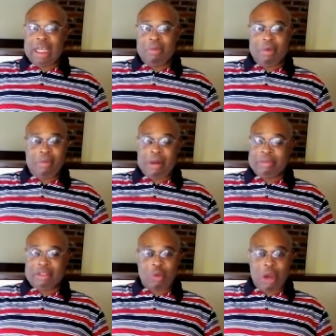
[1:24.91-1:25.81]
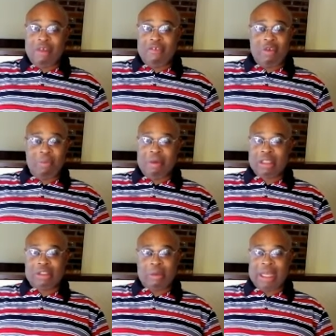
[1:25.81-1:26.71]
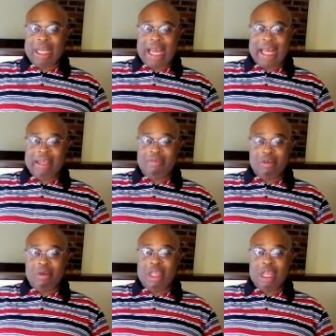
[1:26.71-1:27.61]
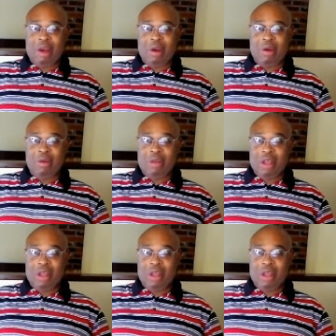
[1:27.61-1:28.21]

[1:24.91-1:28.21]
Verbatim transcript: we published quite a few books over the last few years.